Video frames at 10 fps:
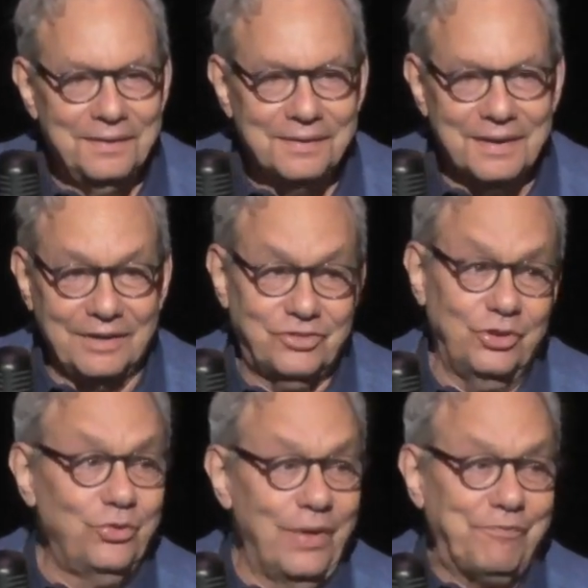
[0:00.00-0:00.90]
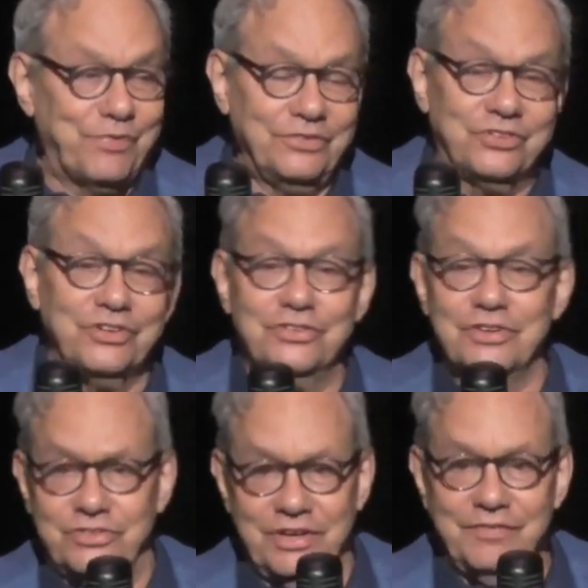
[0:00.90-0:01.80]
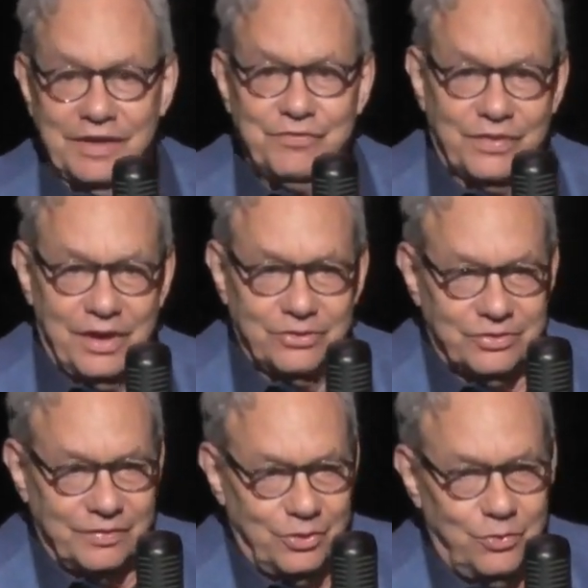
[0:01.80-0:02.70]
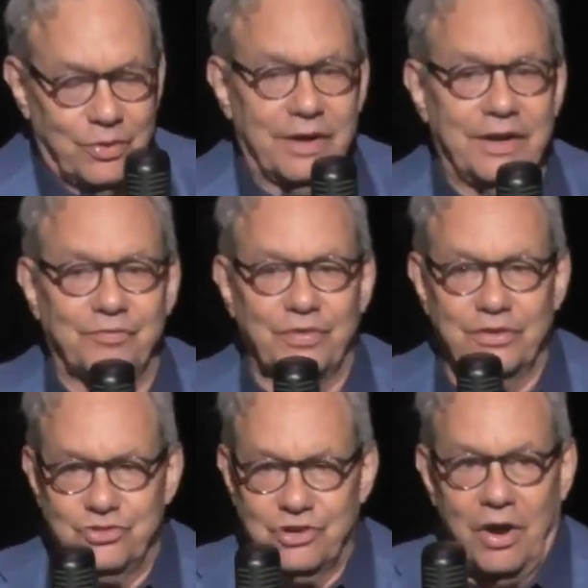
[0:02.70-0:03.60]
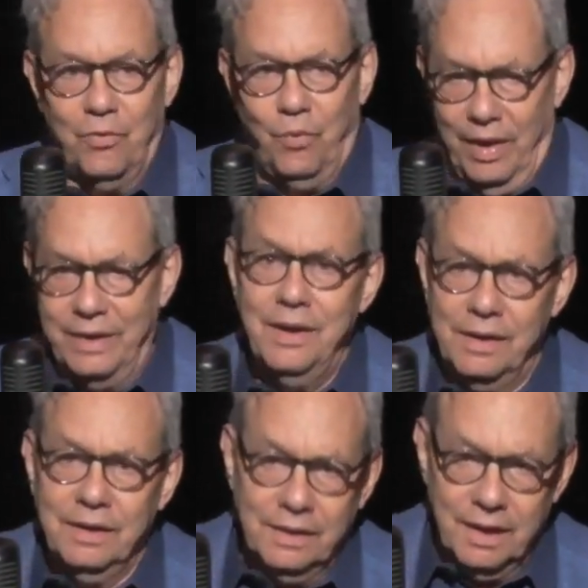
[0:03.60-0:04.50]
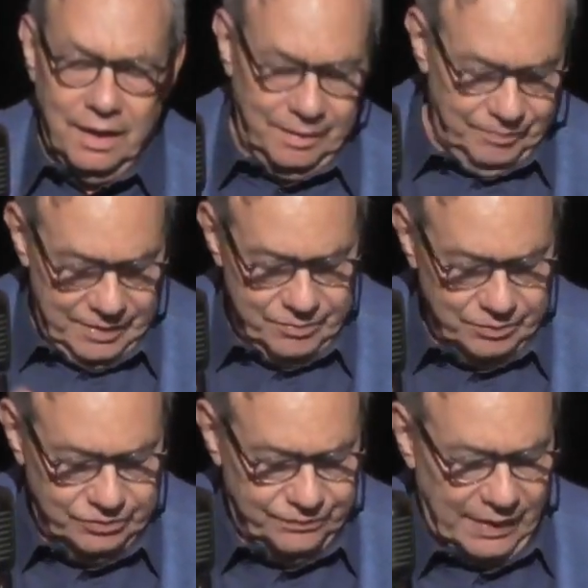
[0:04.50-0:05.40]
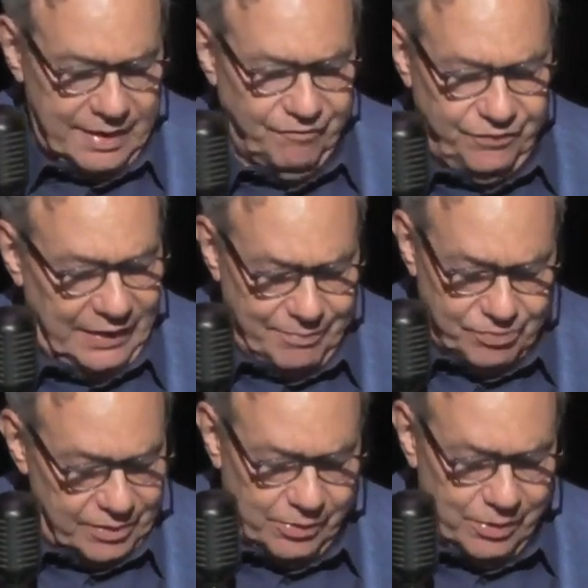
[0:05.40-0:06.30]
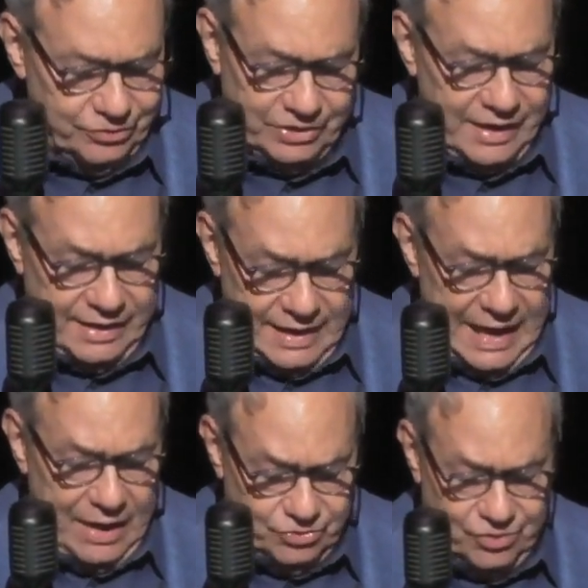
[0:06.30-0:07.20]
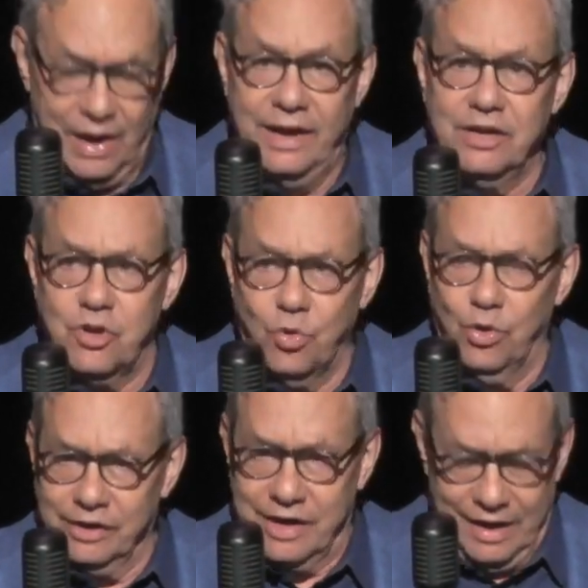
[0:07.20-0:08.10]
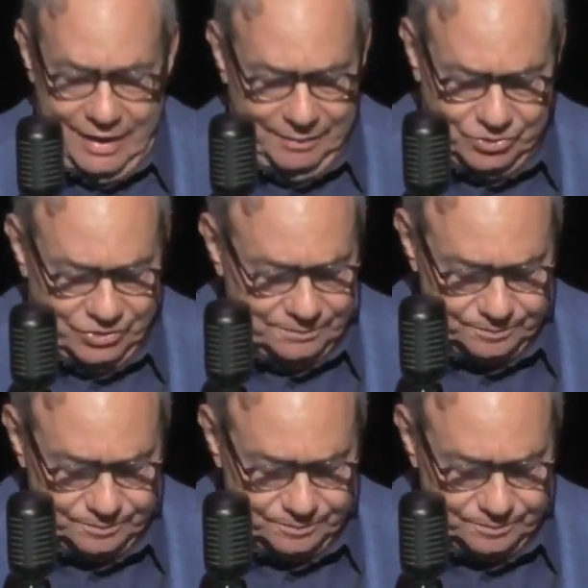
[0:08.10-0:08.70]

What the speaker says: Got two references this evening for those of you who weren't here for the show. One, it was fucking flamethrowers, and now drying corn cobs.